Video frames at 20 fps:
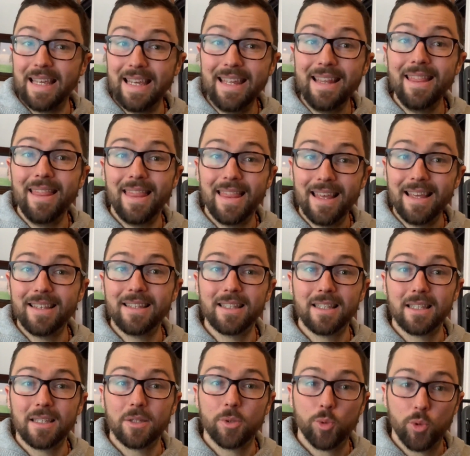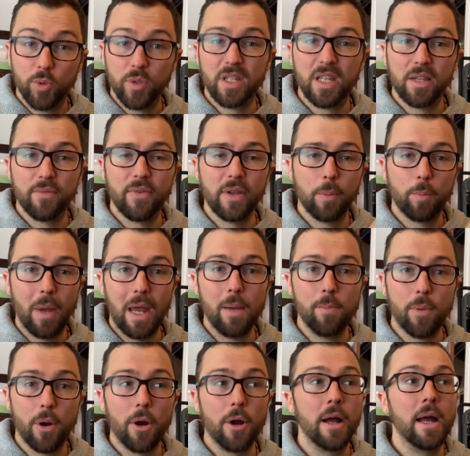in this specific
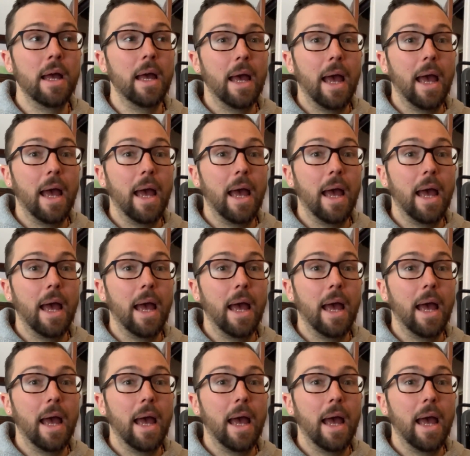paper